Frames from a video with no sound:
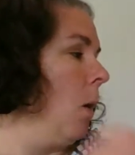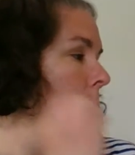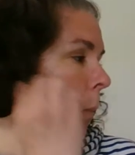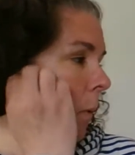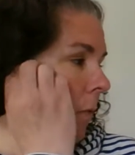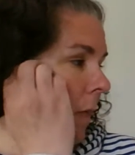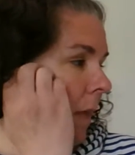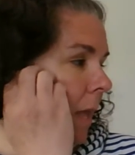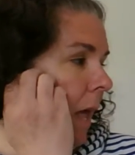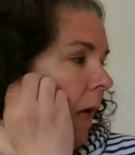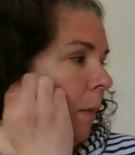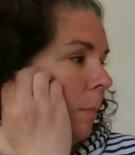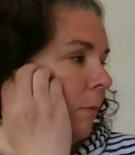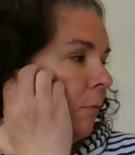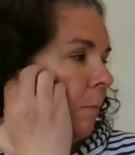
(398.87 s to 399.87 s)
With a
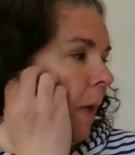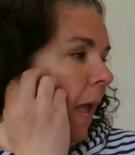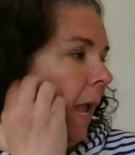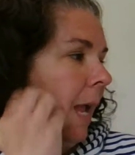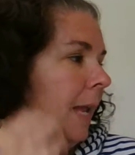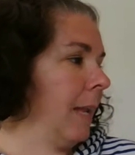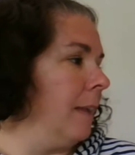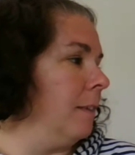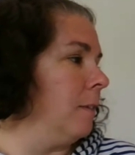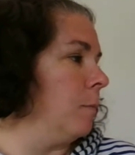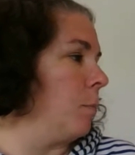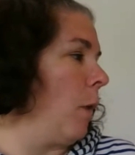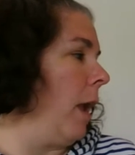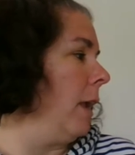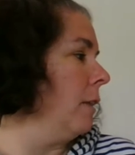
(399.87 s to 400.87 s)
yelp of pain, he
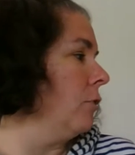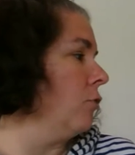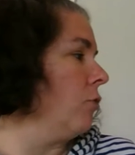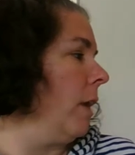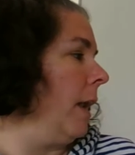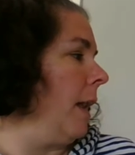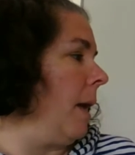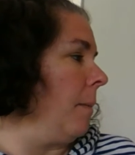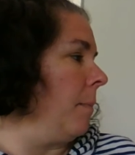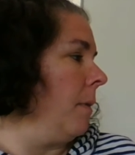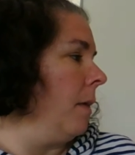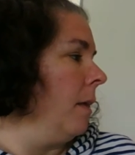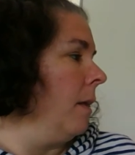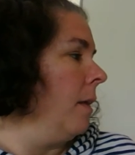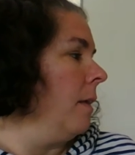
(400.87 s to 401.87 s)
sprang straight up
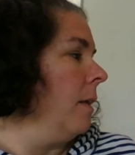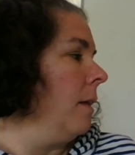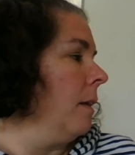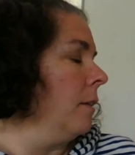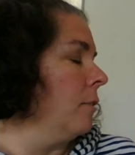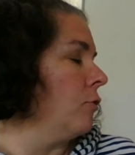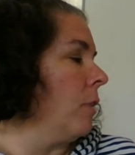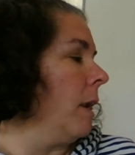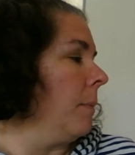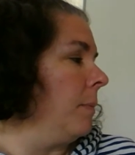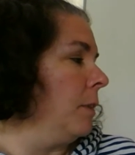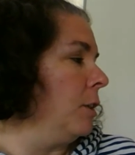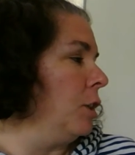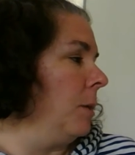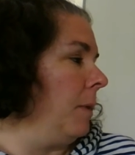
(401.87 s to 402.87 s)

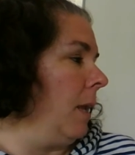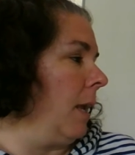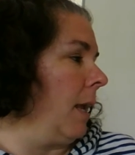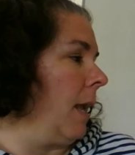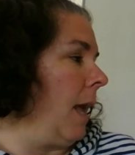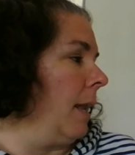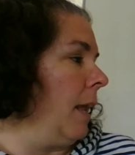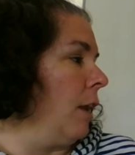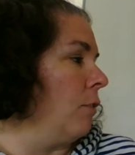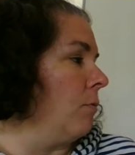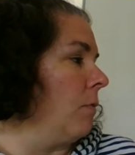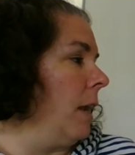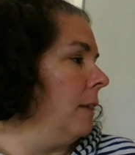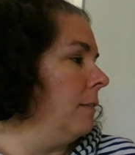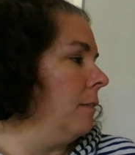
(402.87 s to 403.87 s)
the chimney again, and
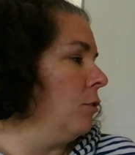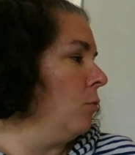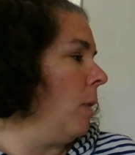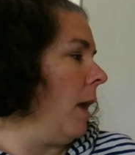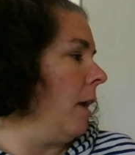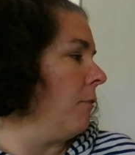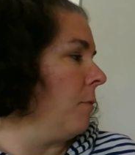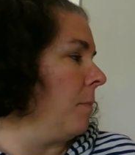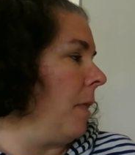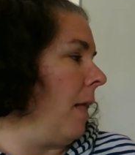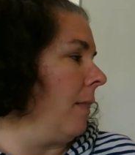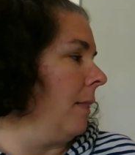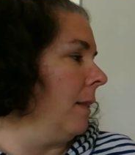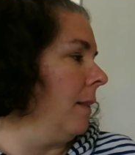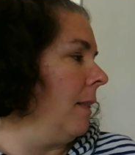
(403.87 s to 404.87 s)
raced away from
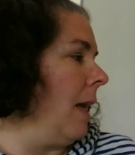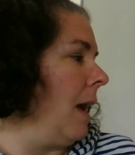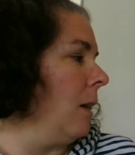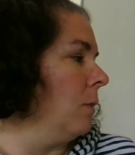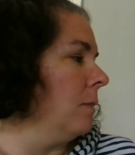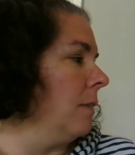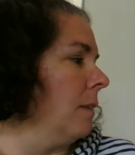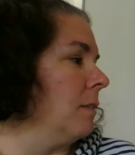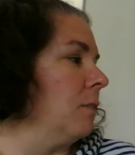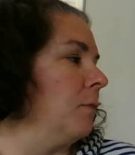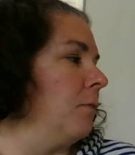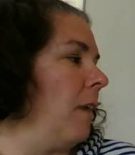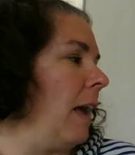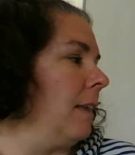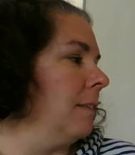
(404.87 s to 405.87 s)
that little house as
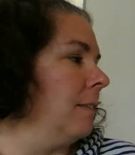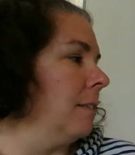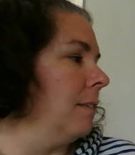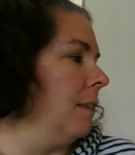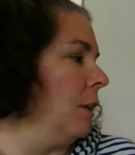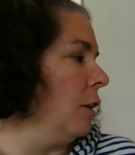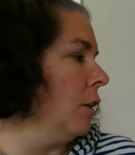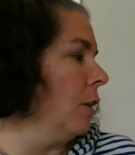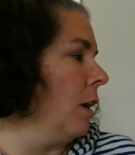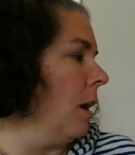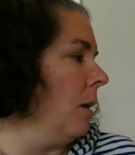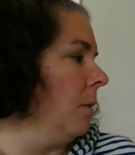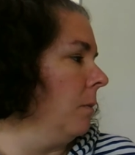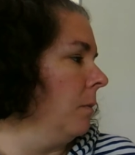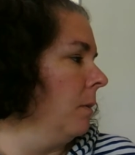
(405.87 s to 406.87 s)
fast as he could
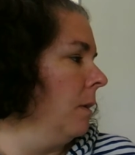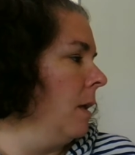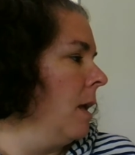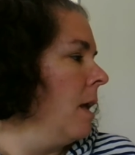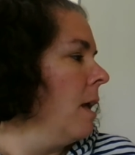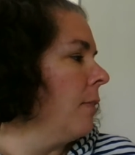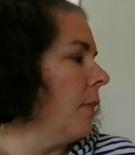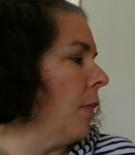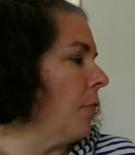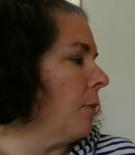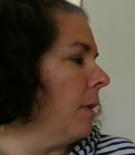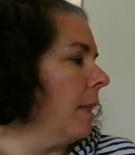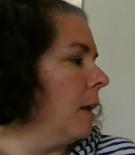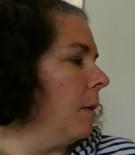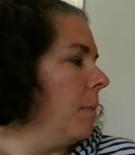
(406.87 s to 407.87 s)
go. The
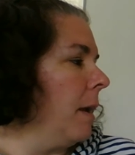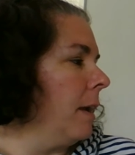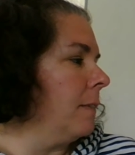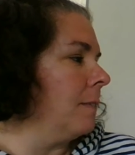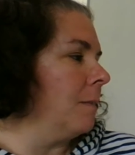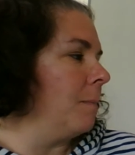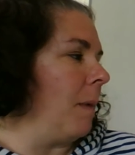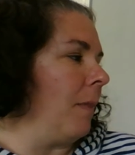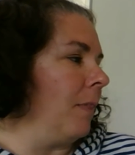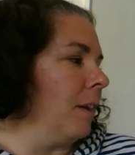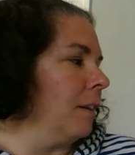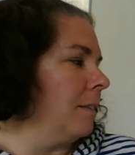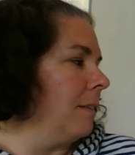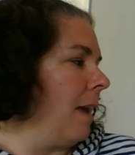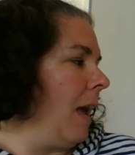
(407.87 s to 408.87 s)
three little pigs spent
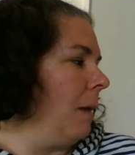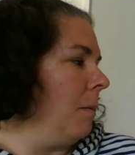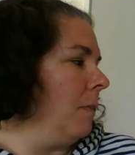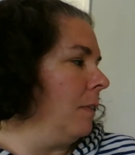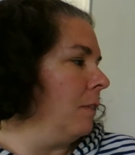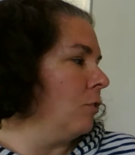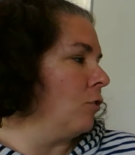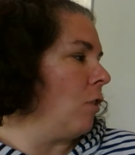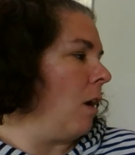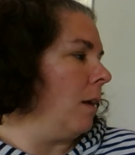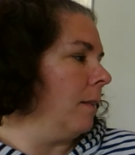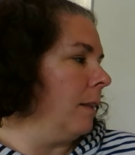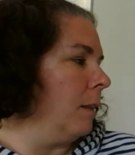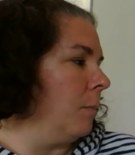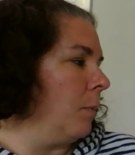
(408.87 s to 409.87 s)
their time in the strong
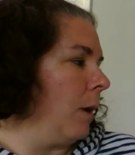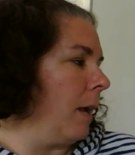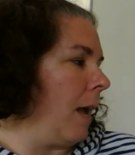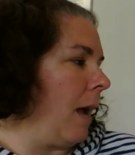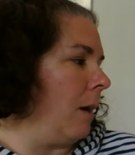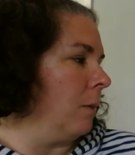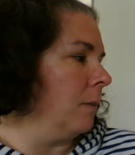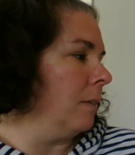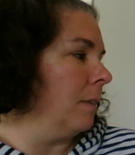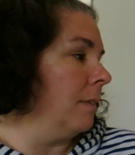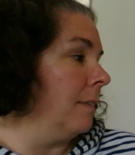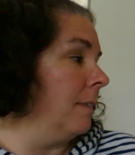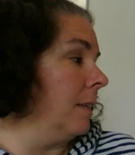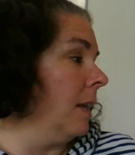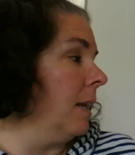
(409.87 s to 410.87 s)
little brick house,
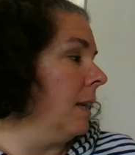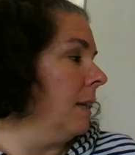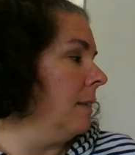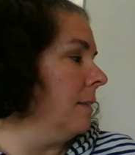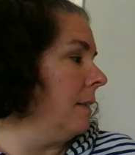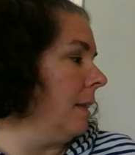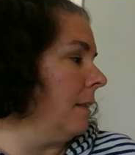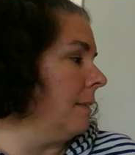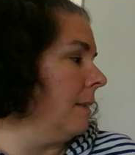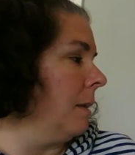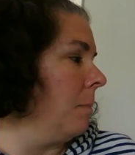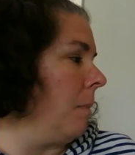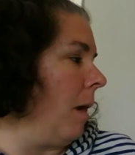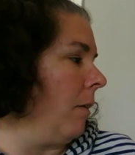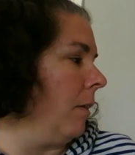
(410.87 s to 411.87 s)
singing and
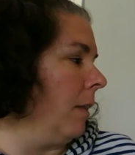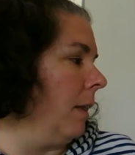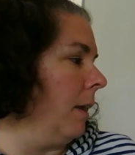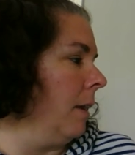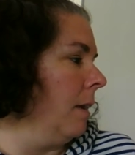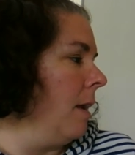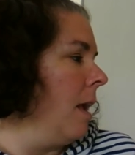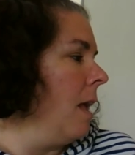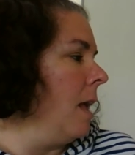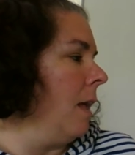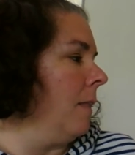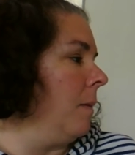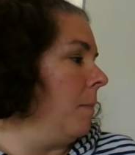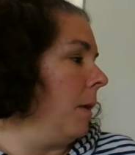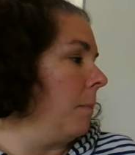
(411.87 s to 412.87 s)
dancing merrily,
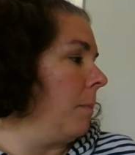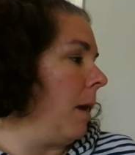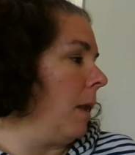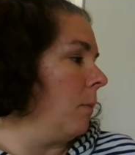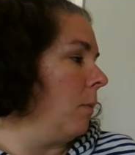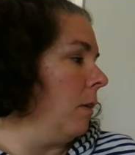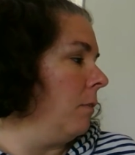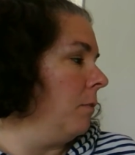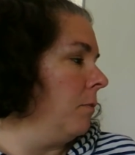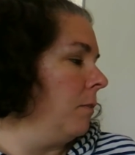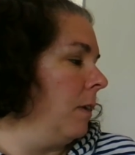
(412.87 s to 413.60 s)
and the big bad wolf